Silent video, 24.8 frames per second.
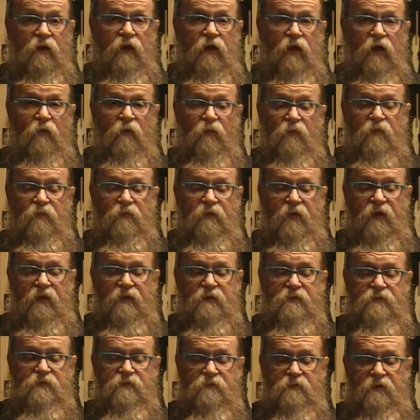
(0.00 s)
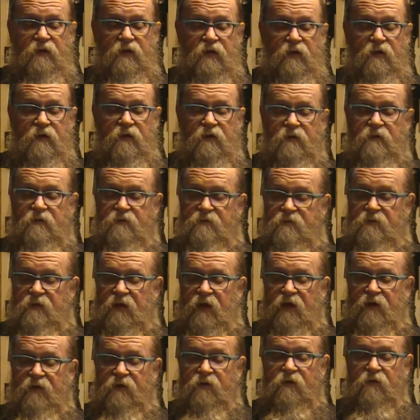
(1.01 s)
help things
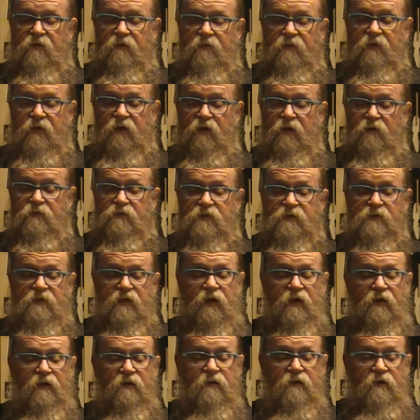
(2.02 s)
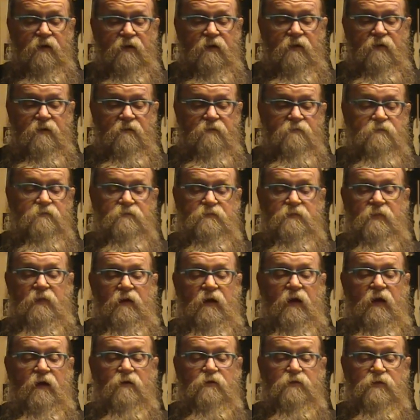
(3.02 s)
on Earth, just like
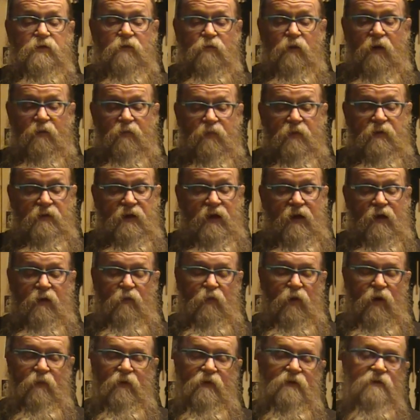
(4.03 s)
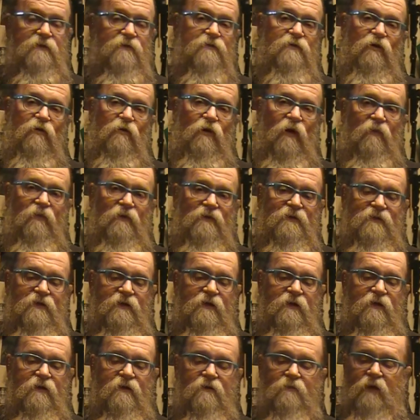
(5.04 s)
energy not weapons, there's no weapons in
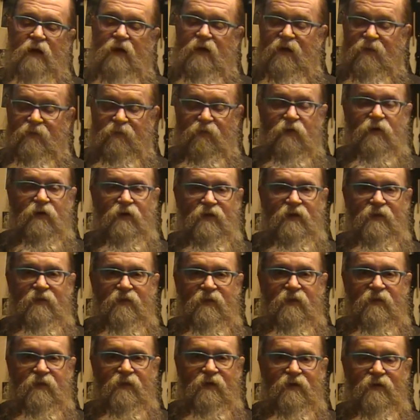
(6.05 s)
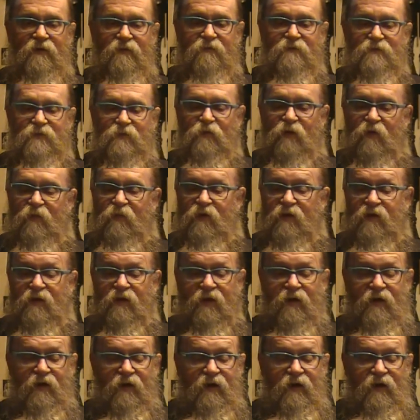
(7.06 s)
here. I keep looking at the thing and there's a weapon.
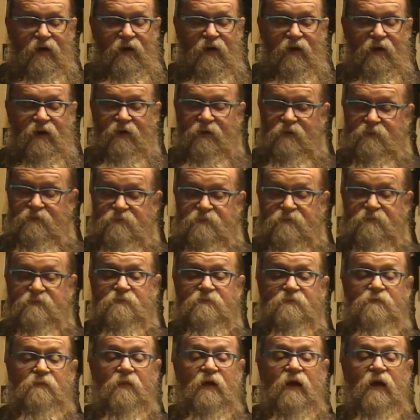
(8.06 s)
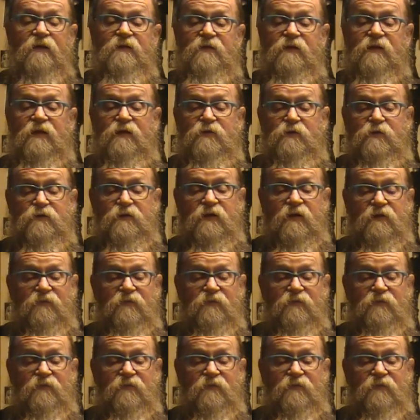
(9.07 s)
It's an interesting